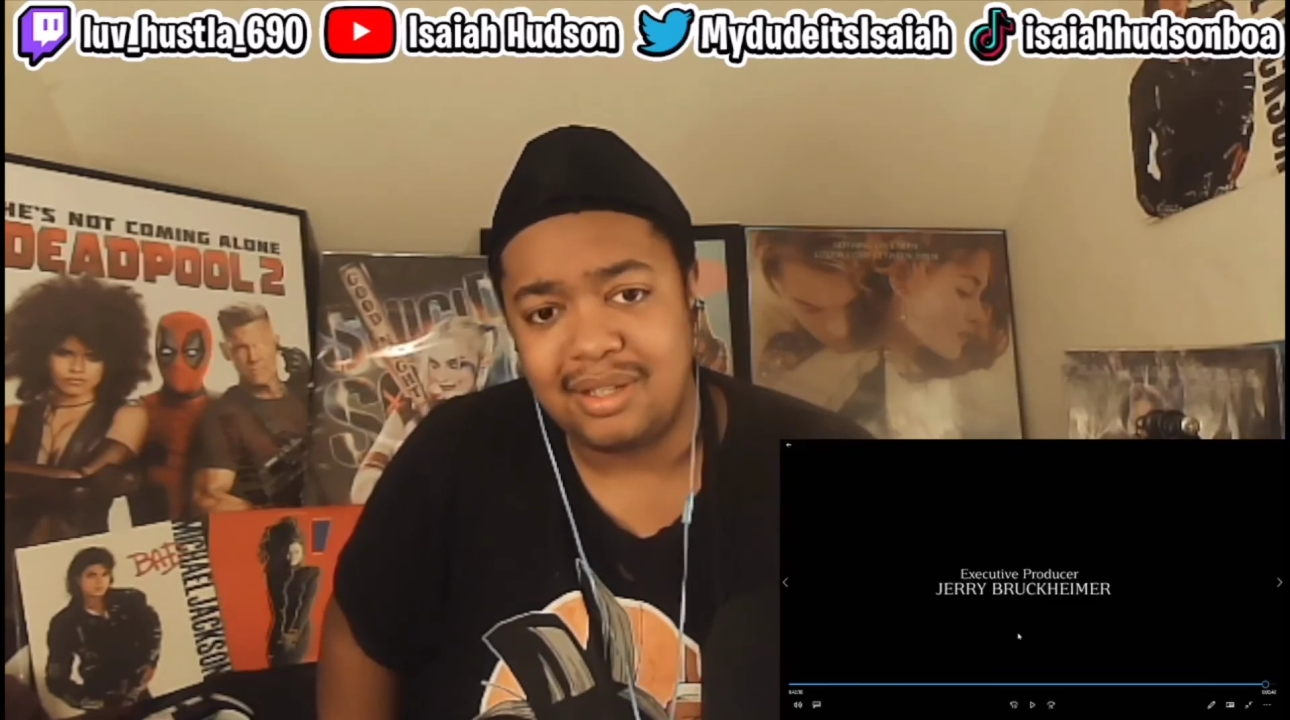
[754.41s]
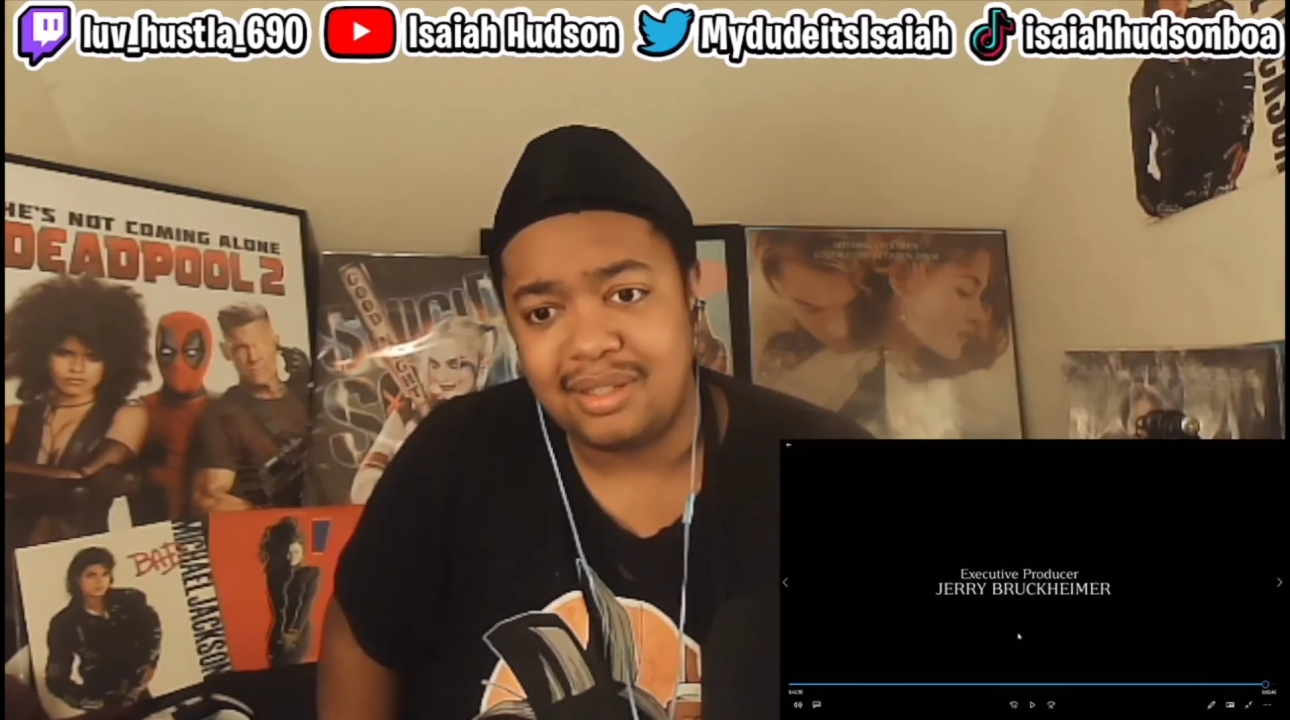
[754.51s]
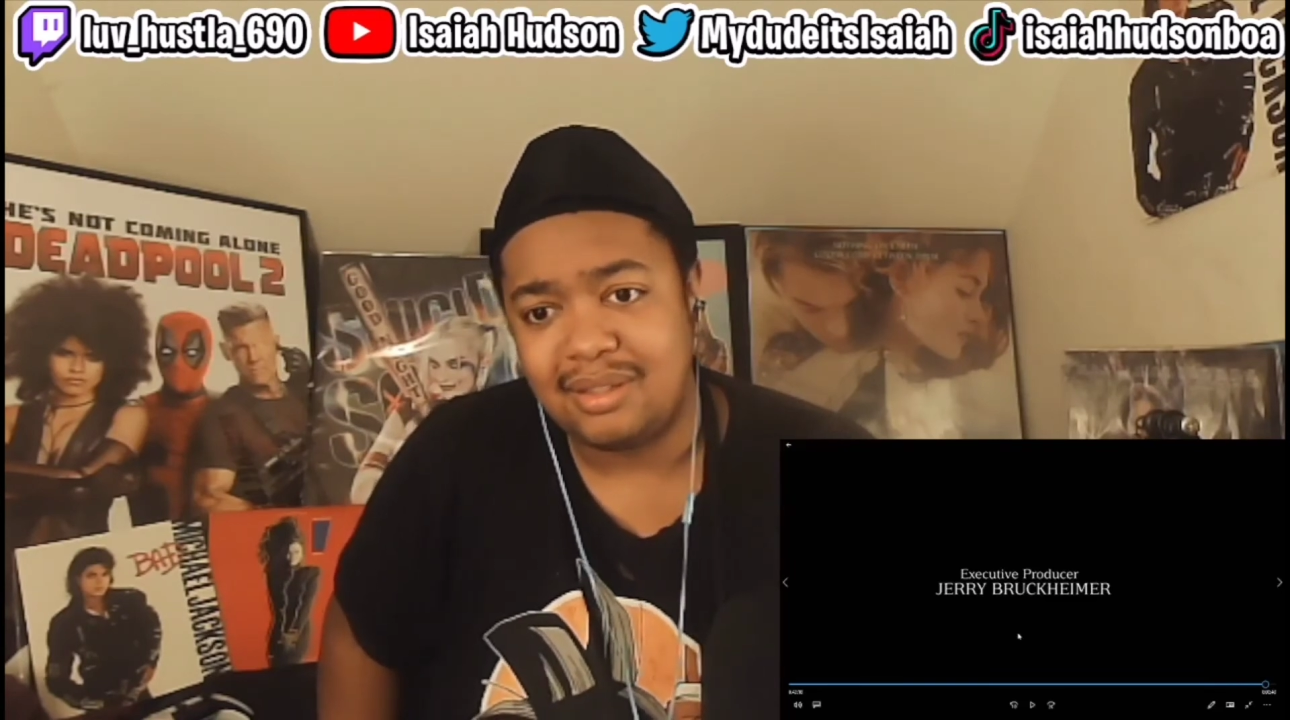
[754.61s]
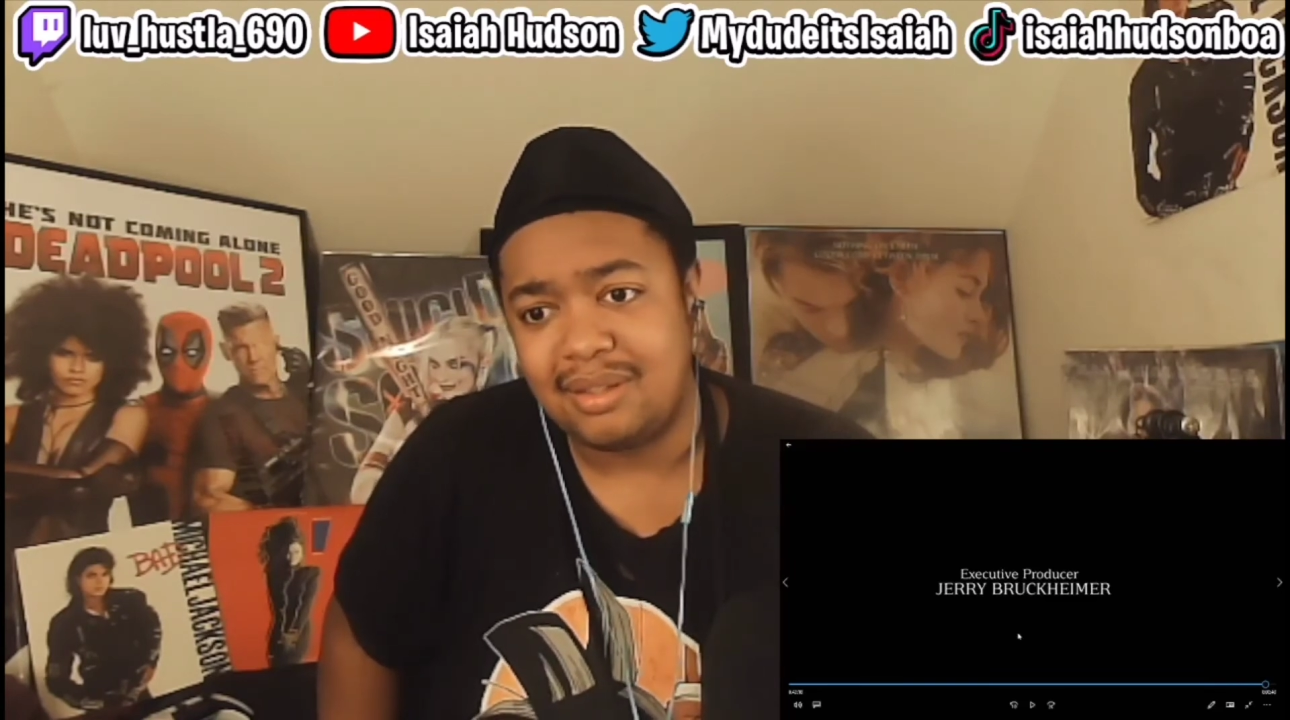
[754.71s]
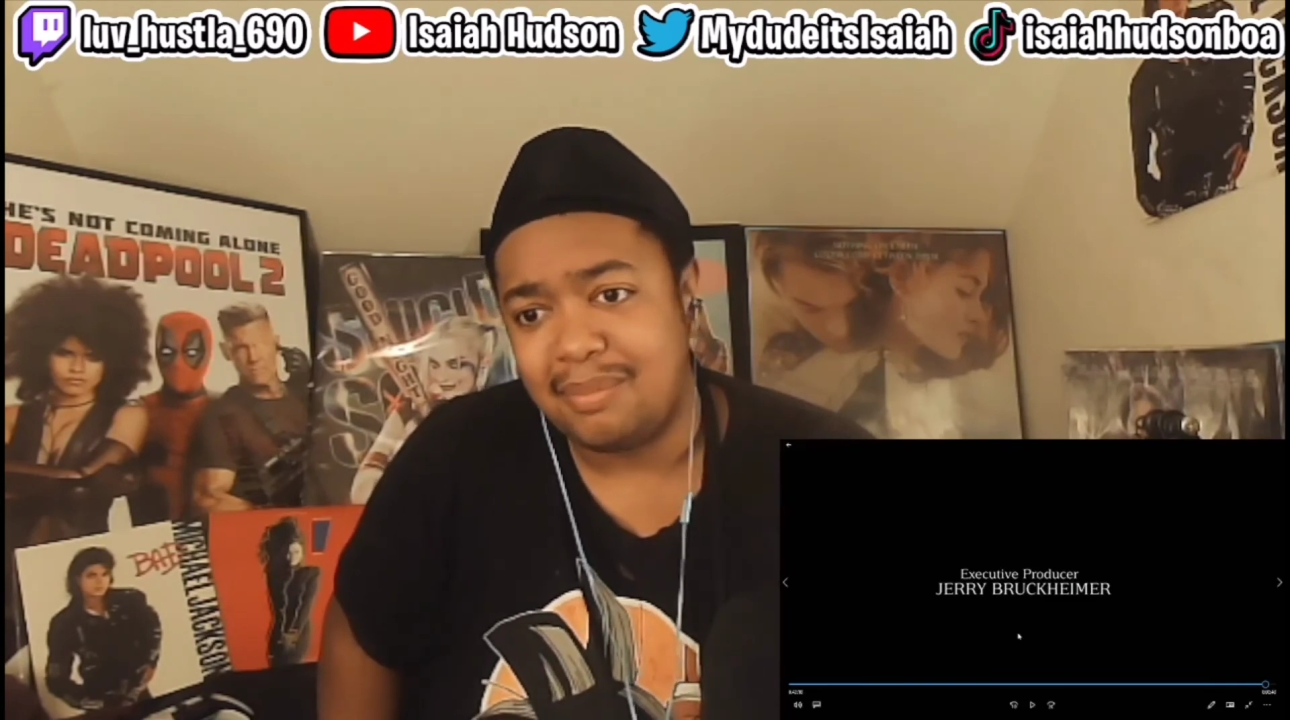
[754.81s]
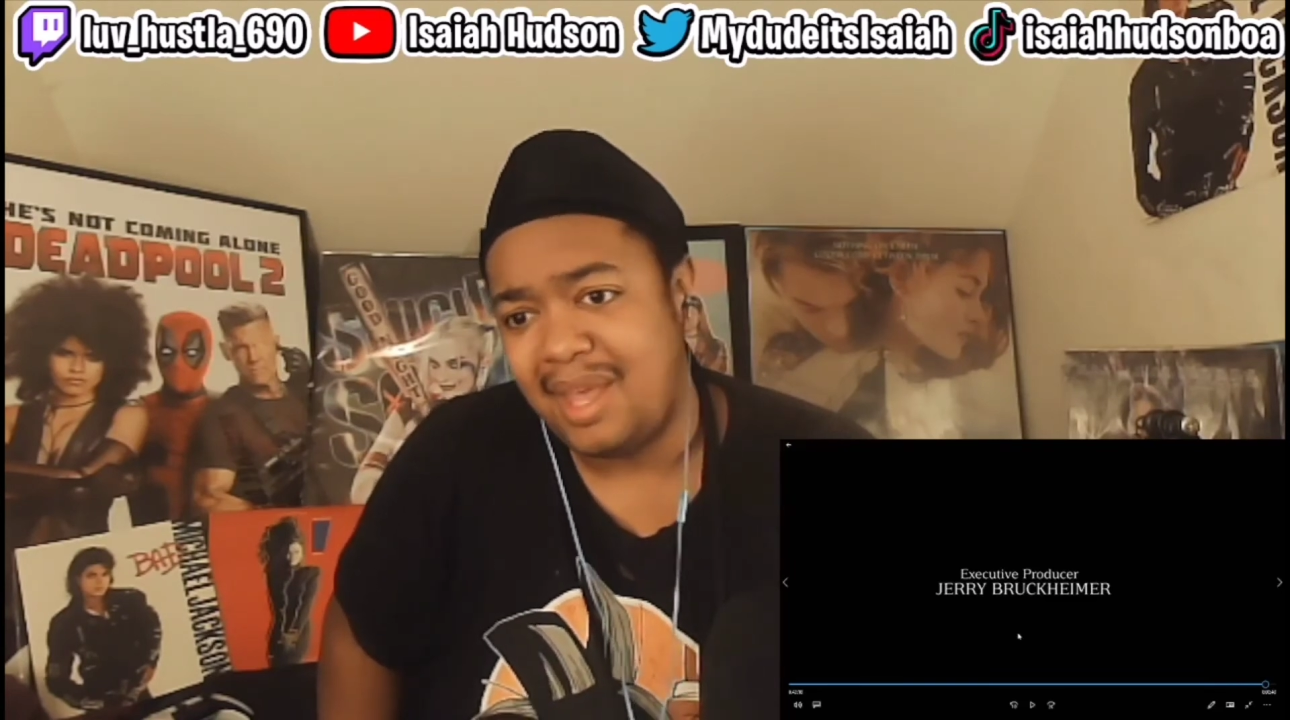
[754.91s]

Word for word: and